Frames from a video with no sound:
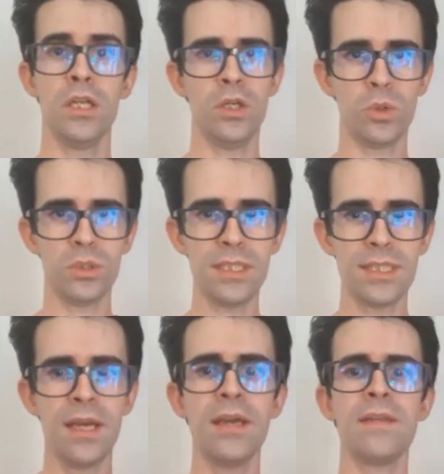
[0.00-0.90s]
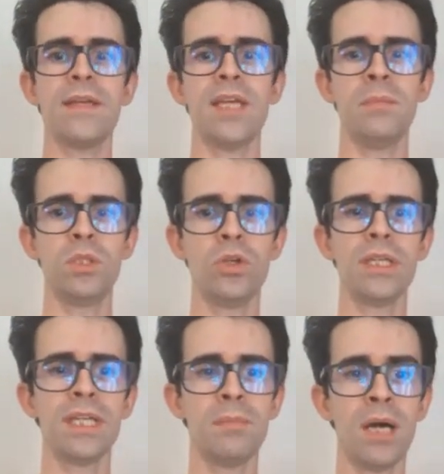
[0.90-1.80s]
Notice that I'm
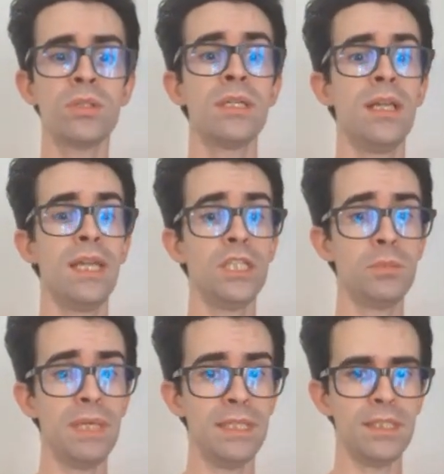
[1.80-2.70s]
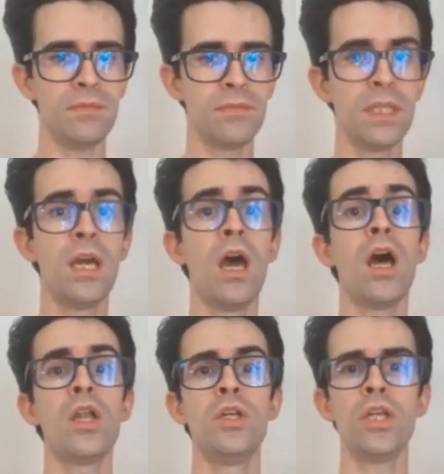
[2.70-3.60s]
talking about legibility,
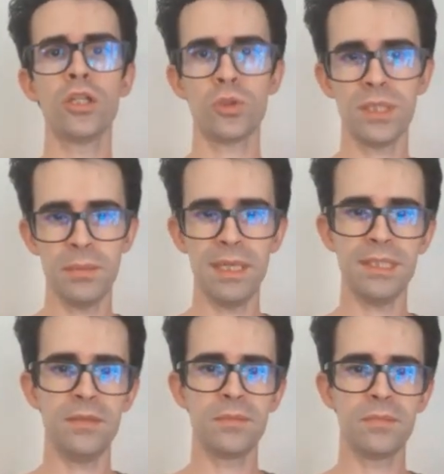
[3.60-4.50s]
not readability.